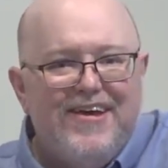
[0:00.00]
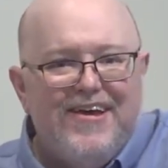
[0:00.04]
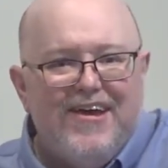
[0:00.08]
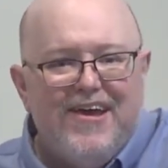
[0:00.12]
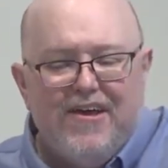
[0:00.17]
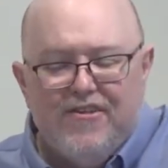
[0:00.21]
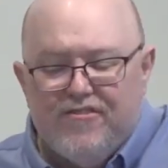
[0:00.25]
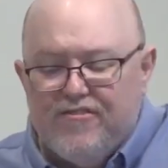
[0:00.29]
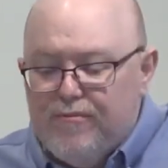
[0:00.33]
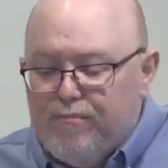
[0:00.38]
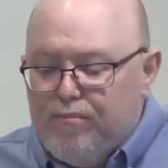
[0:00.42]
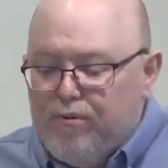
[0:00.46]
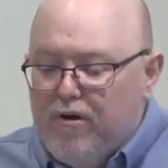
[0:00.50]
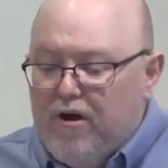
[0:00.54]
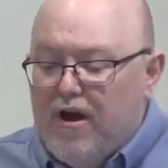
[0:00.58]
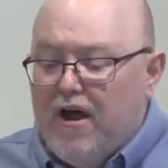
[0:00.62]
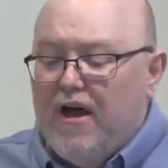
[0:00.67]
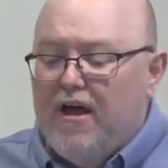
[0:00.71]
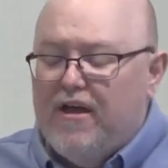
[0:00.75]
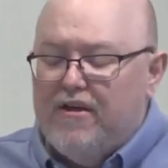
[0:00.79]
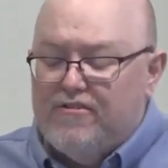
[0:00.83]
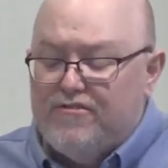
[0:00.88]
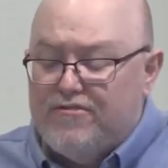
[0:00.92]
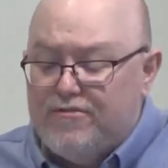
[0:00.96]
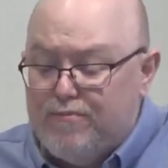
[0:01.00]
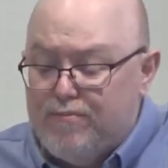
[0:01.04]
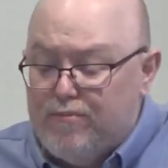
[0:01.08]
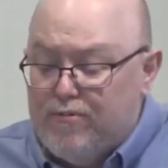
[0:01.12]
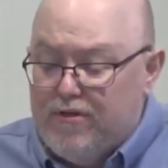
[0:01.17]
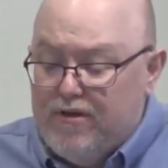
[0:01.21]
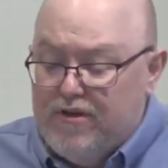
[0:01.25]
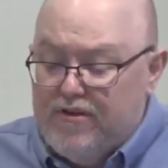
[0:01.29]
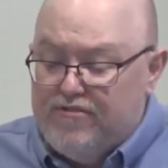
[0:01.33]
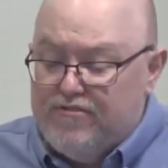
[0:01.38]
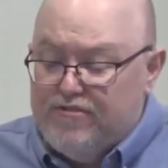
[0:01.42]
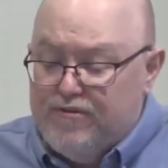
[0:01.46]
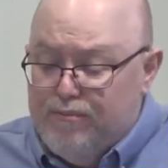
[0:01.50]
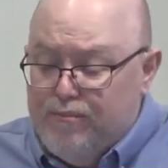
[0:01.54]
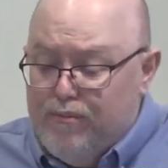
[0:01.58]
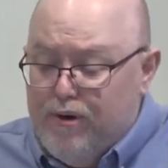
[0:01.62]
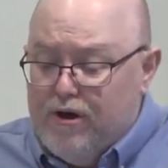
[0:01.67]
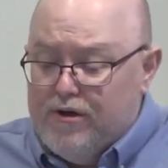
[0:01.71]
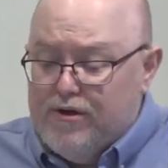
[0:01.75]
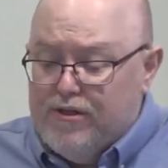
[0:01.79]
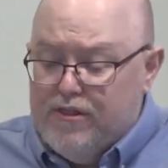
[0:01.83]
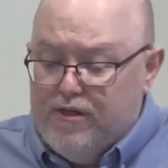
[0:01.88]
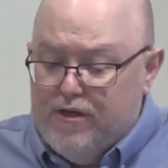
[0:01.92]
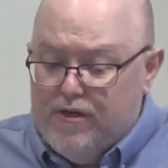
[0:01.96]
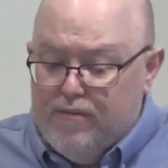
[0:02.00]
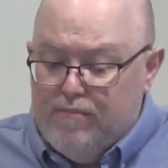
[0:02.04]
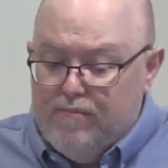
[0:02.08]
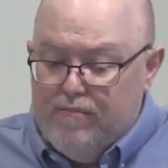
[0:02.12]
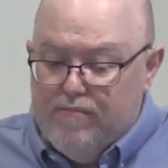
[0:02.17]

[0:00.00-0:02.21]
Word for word: has a prized place among them.